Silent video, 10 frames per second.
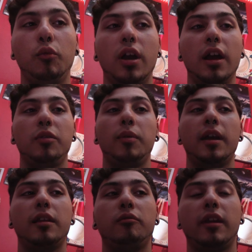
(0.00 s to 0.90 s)
and we
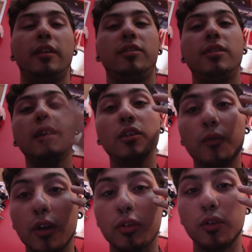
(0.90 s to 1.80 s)
cosplayed, and there was like six
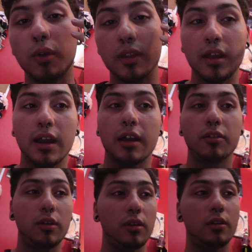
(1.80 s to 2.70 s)
of us doing the
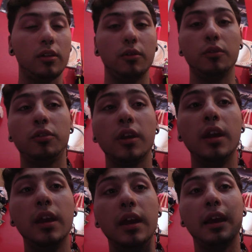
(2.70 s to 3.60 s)
Akatsuki clues,
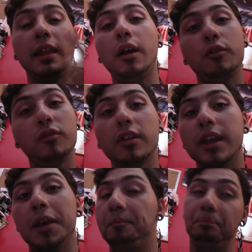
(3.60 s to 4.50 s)
and that was
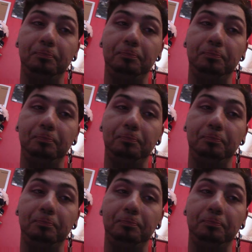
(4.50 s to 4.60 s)
really it.